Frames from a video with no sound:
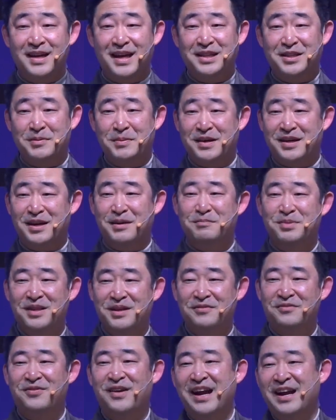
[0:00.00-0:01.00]
And to be
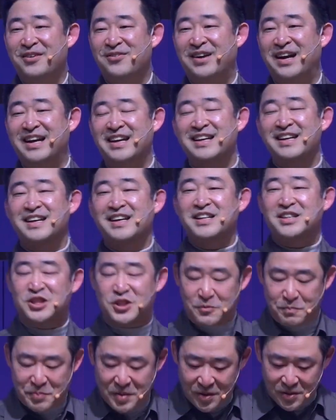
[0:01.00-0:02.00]
completely frank, right?
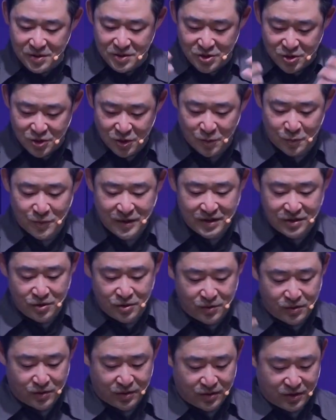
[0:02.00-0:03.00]
Spiritual
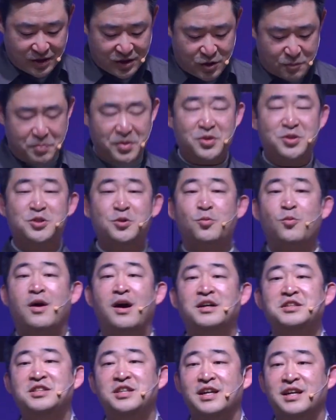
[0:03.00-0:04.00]
renewal, a spiritual
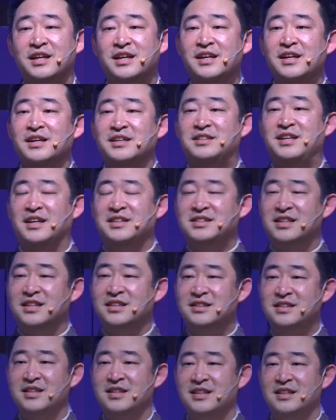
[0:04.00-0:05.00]
washing
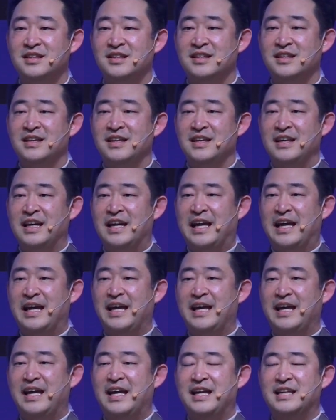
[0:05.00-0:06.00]
doesn't,
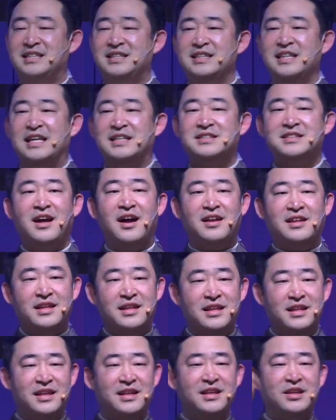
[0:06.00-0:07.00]
it's
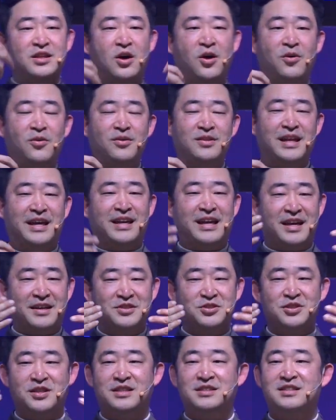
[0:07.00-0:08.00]
not, you know, like
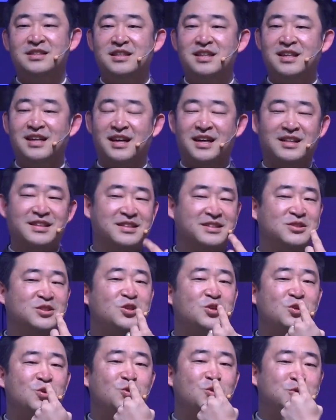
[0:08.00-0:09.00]
as you can see, I got this
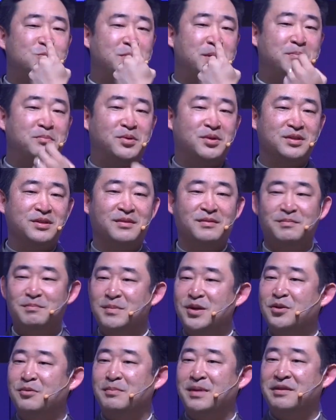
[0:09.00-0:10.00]
huge pimple on the
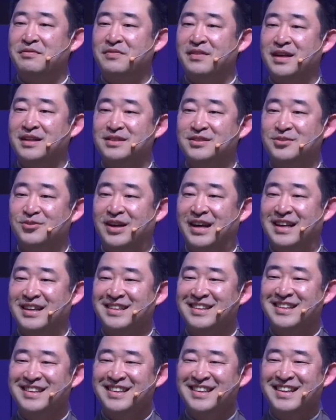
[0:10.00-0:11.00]
middle of my face,
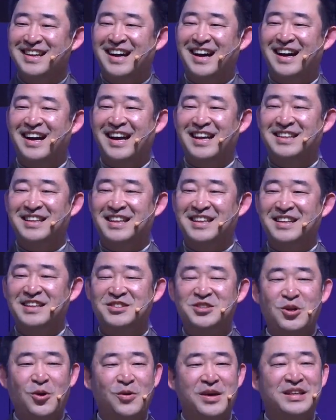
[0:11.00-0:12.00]
right?
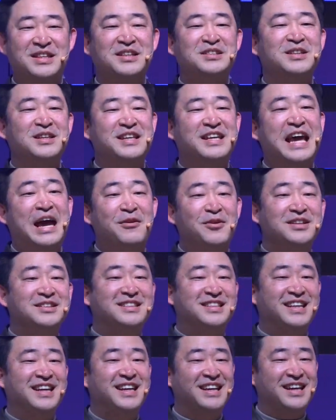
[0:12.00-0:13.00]
So it doesn't
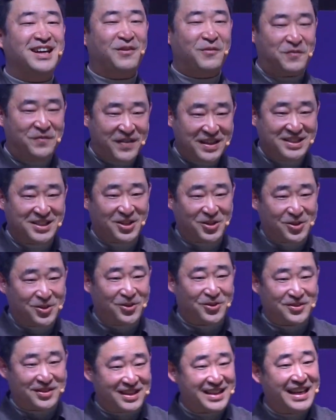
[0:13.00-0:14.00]
guarantee a
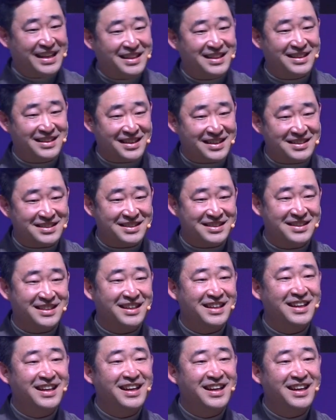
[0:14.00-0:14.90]
physical cleanliness.